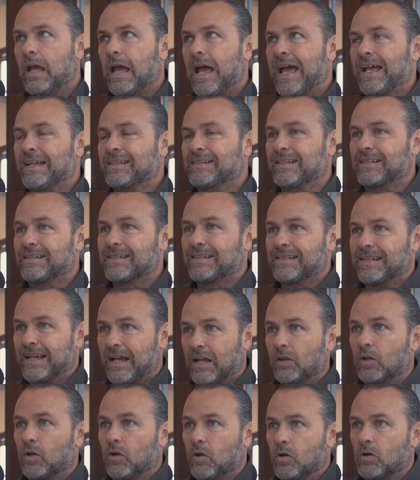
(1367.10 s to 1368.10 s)
as a
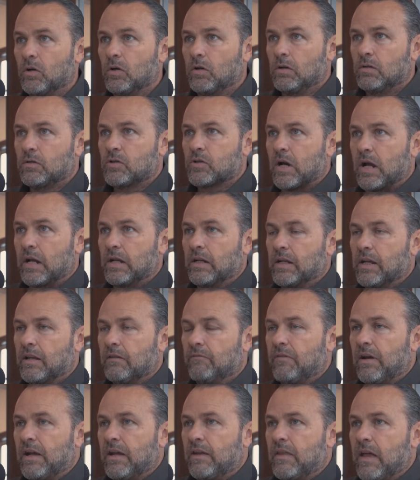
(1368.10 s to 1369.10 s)
seller trying to
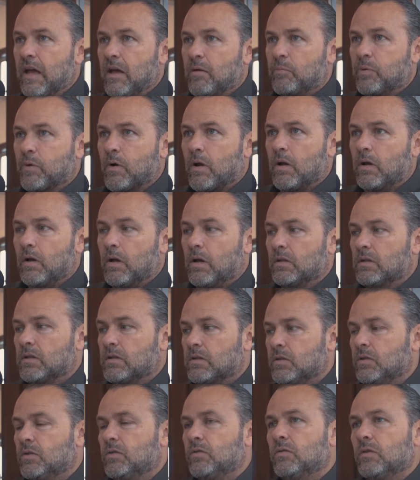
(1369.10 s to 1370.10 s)
convey that
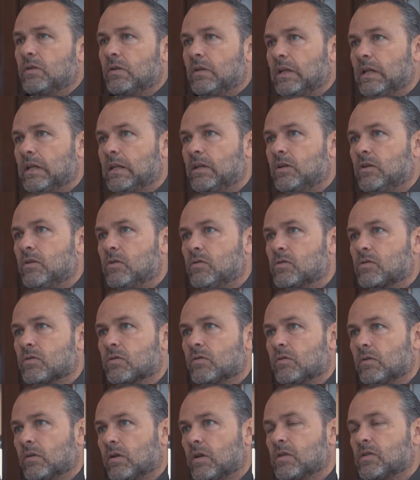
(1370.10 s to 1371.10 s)
product to the end
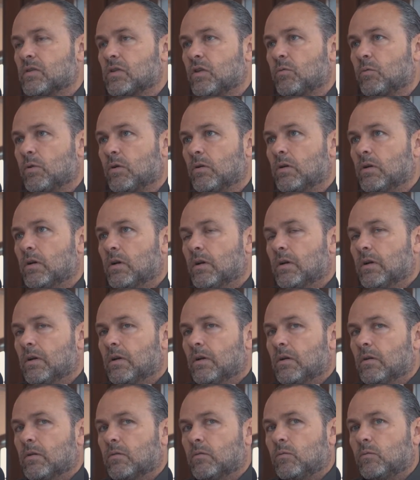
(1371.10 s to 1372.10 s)
user, the consumer.
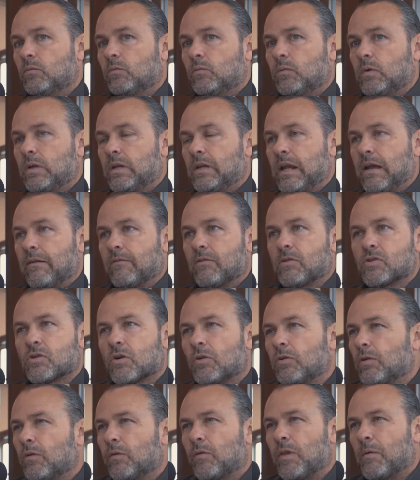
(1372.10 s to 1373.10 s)
We didn't have
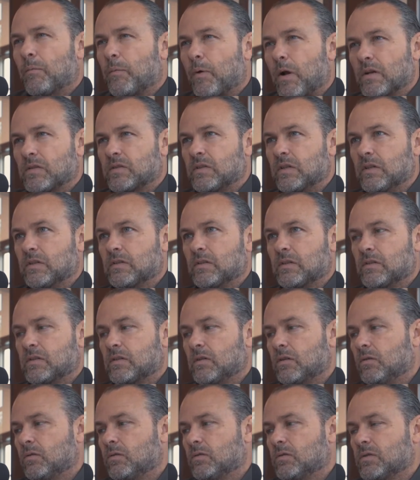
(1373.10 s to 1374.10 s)
control over that process. And
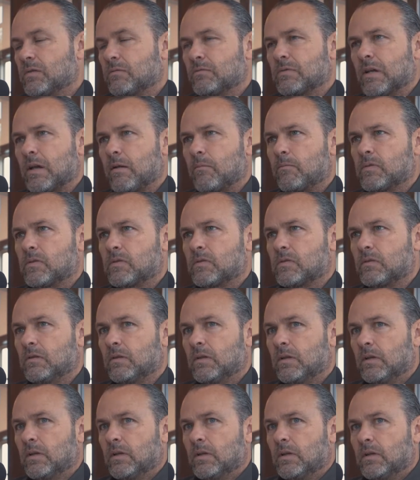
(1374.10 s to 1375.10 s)
so sometimes
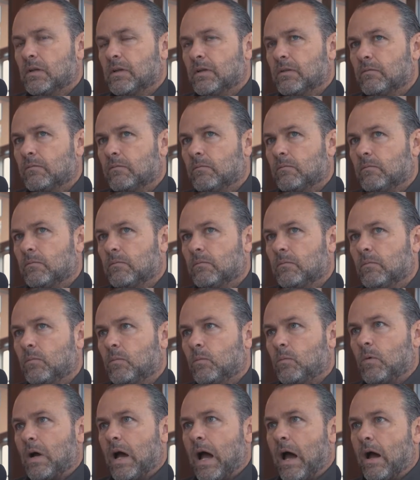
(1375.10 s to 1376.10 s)

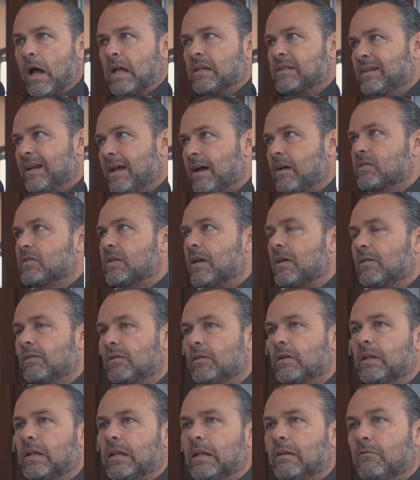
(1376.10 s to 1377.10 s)
I, as an outsider
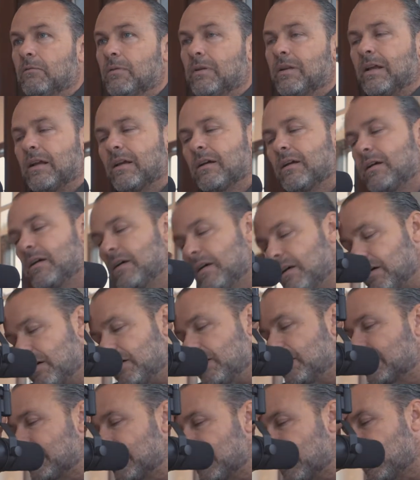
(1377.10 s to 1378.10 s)
looking in, would be like,
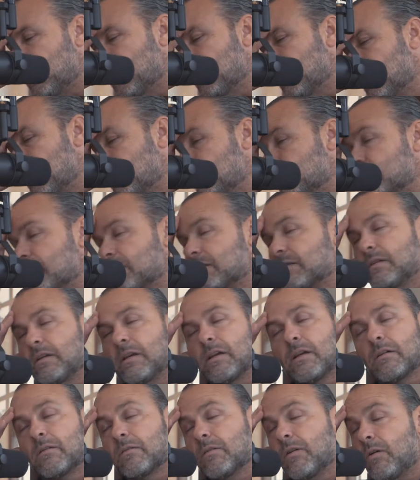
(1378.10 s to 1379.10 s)
oh, God, I
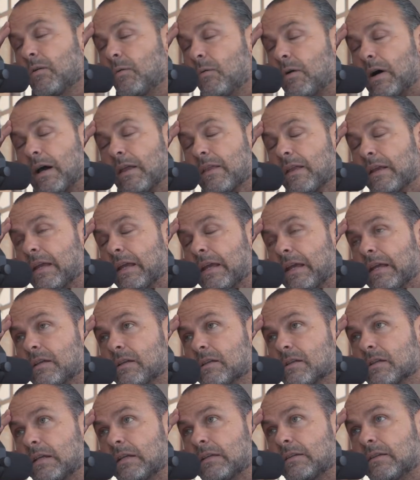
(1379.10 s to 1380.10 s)
don't know why they can't
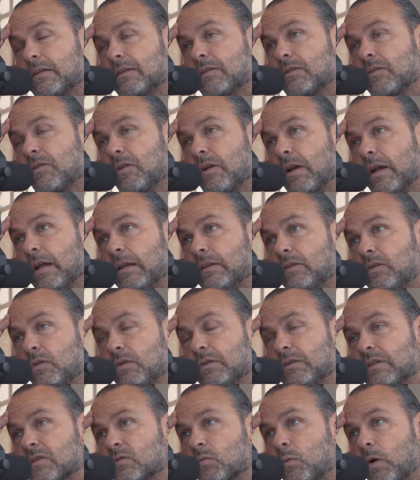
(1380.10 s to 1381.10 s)
just get that through their head, do
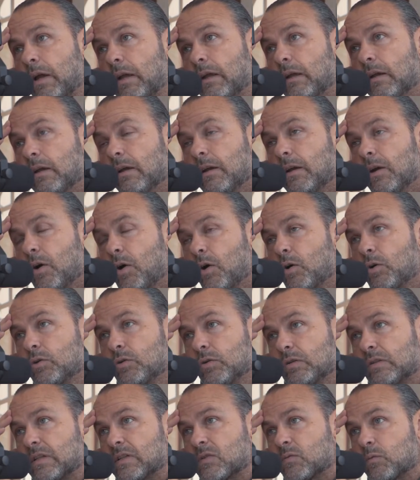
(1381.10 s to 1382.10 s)
it this way or do
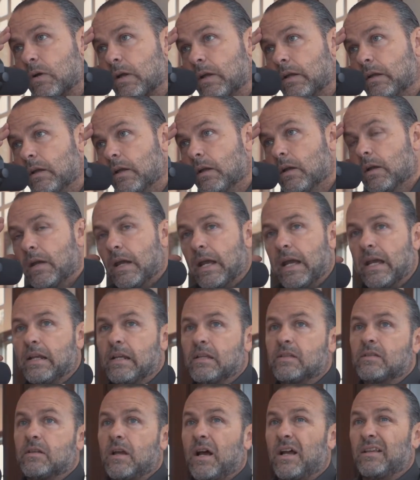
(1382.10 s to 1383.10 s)
it this way. And
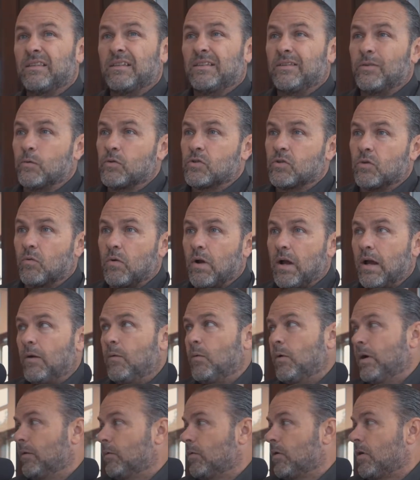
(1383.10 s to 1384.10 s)
it's not that there was a right
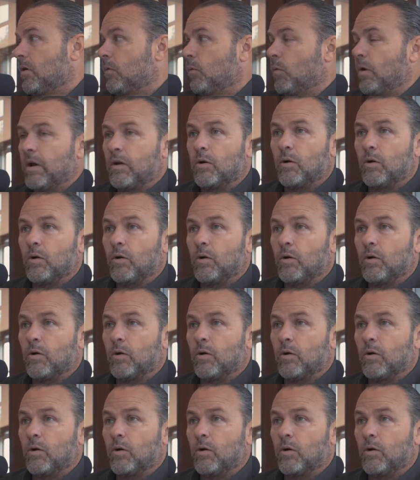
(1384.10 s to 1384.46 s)
way, wrong way,